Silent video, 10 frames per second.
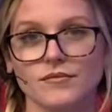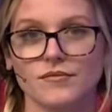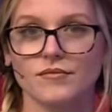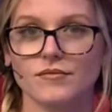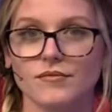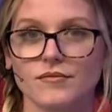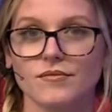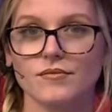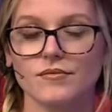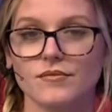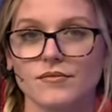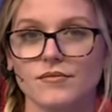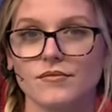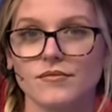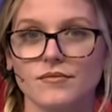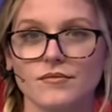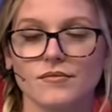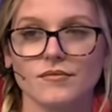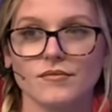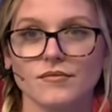
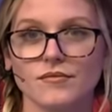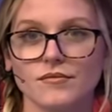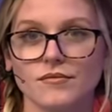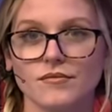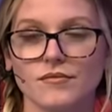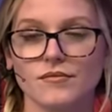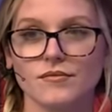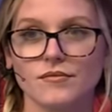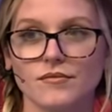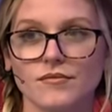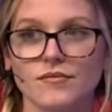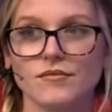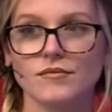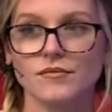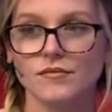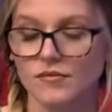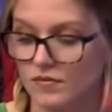This person isn't speaking.